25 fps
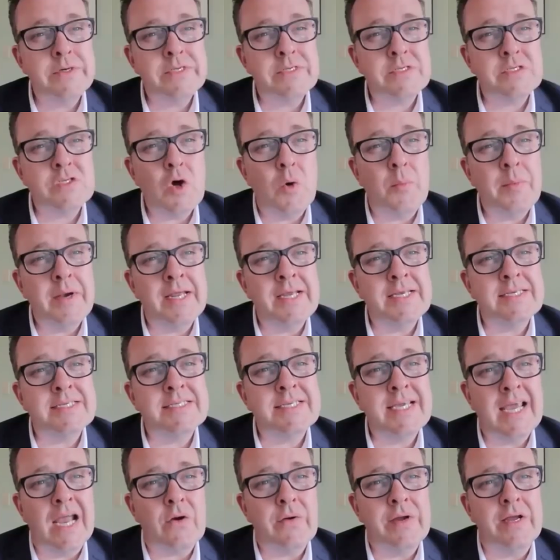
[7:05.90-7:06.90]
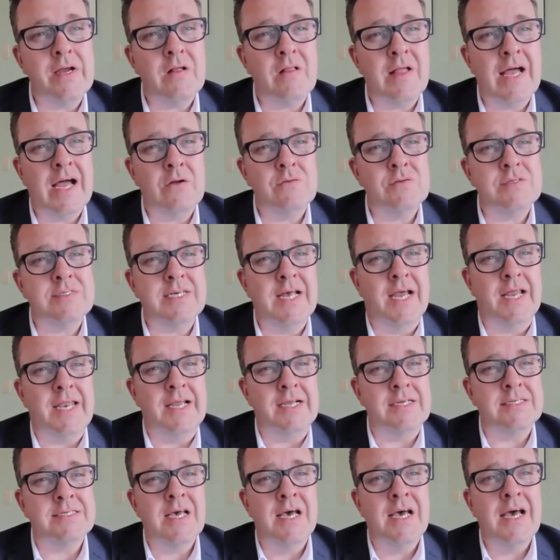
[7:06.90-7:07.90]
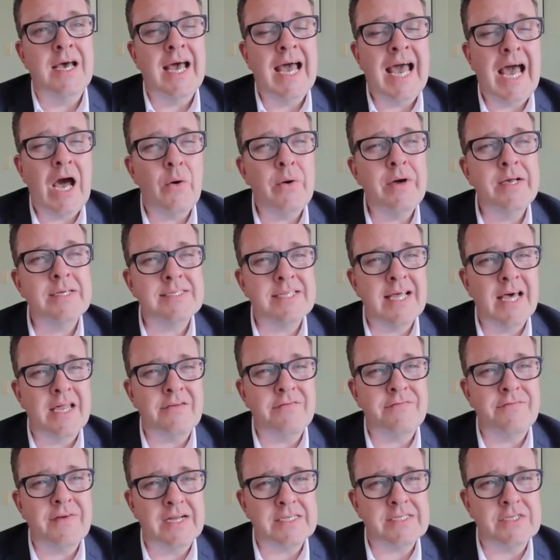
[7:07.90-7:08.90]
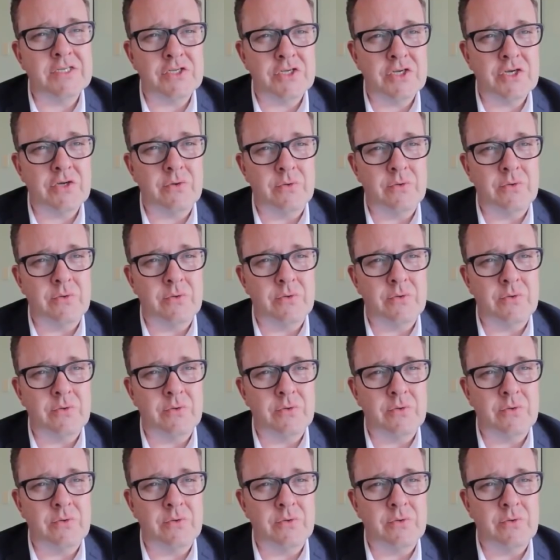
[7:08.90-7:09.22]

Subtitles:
With so many scary clown sightings, how has that affected